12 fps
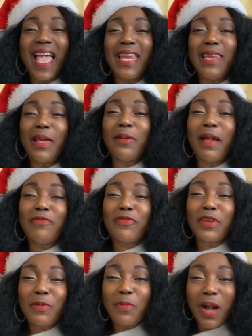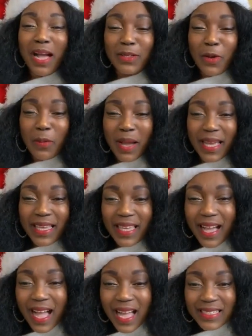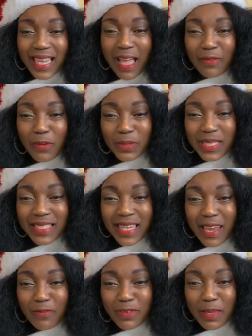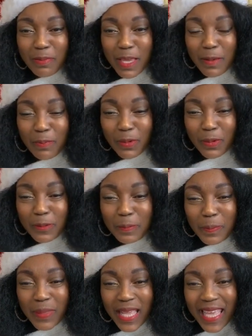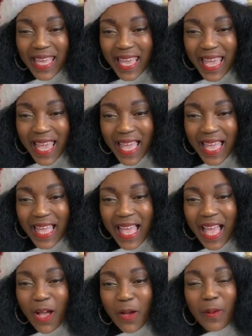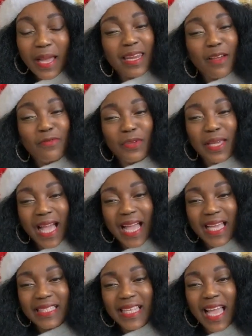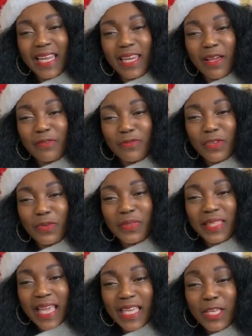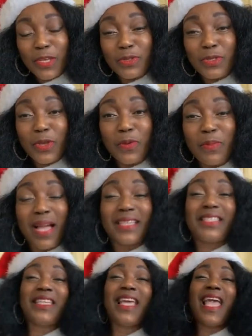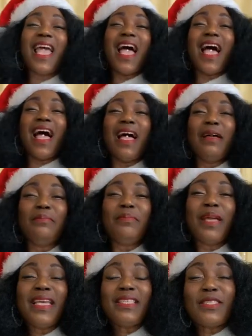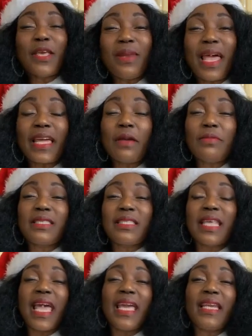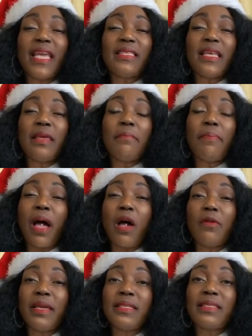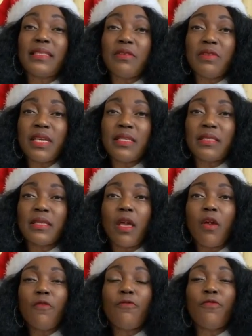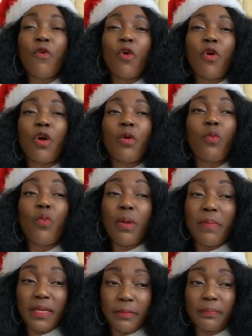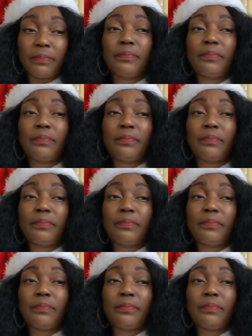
Hello, everyone. Oh, my God. I have all these lovely people here. Oh, I love you guys. I love you. Thank you so much. So like I was saying, it's an empowerment series for women,